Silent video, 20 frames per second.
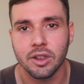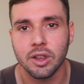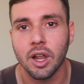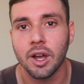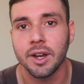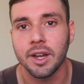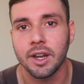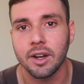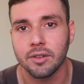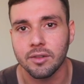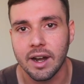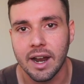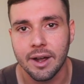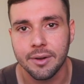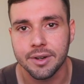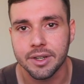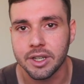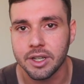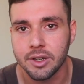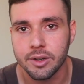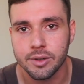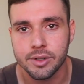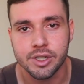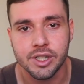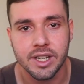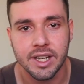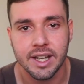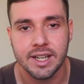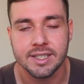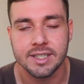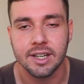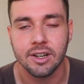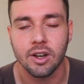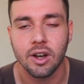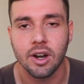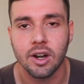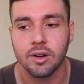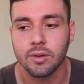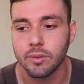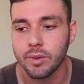lugging around a huge
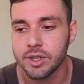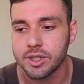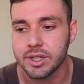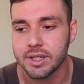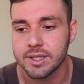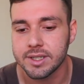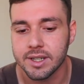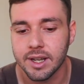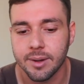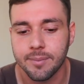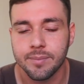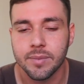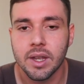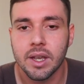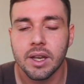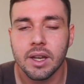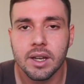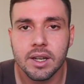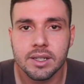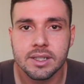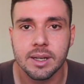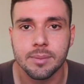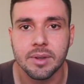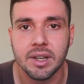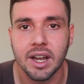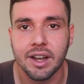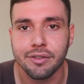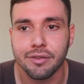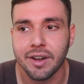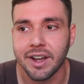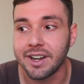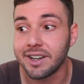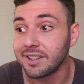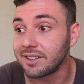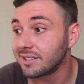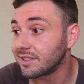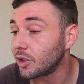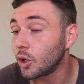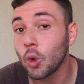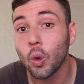DSLR, which is something I find
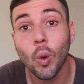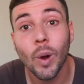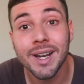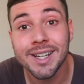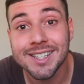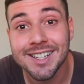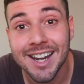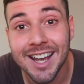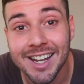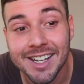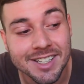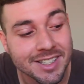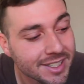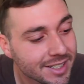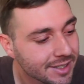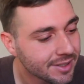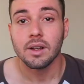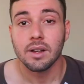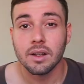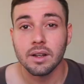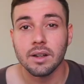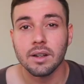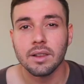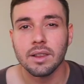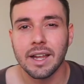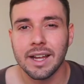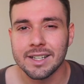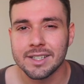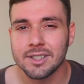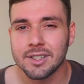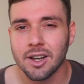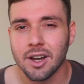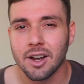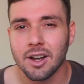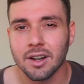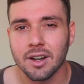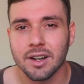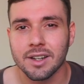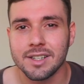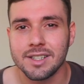quite nice. Let's
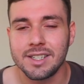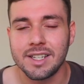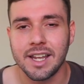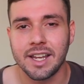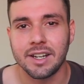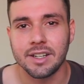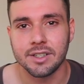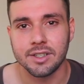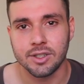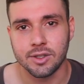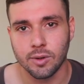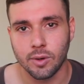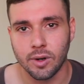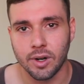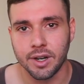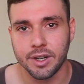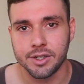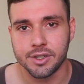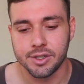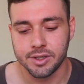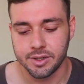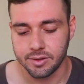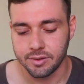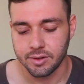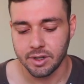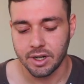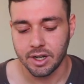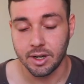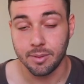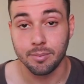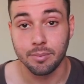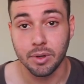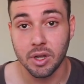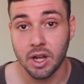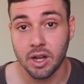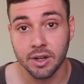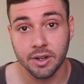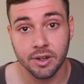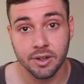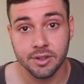talk data storage.
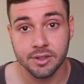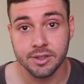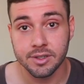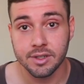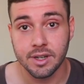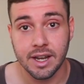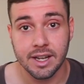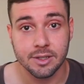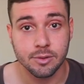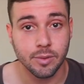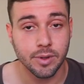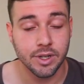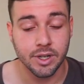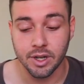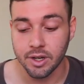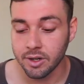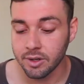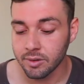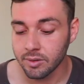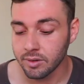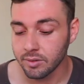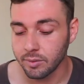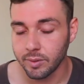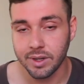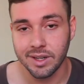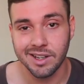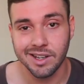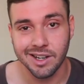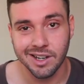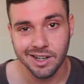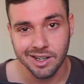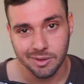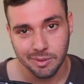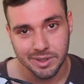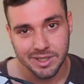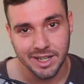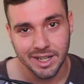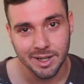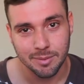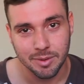Bloggers, as we know, we
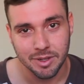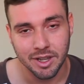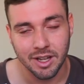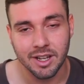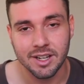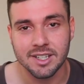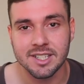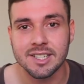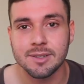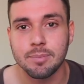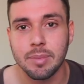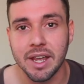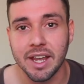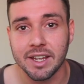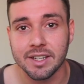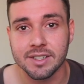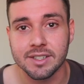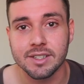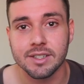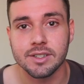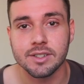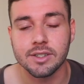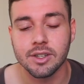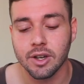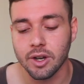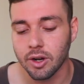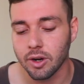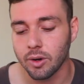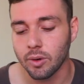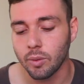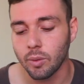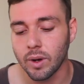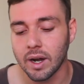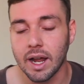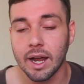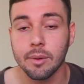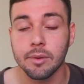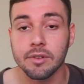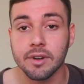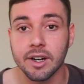take up a lot of space. So what
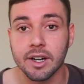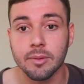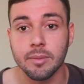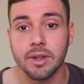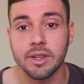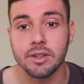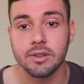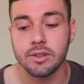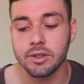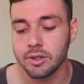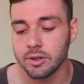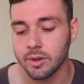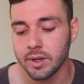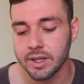I would recommend you do